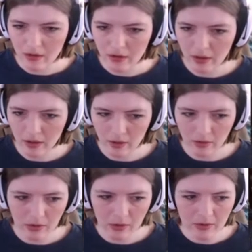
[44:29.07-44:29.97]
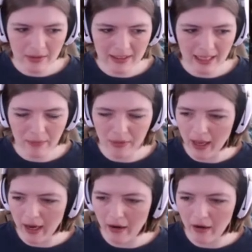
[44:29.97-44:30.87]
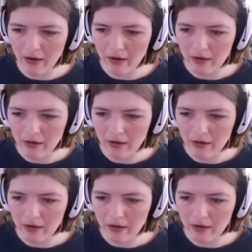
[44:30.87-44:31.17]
You. Don't sleep there!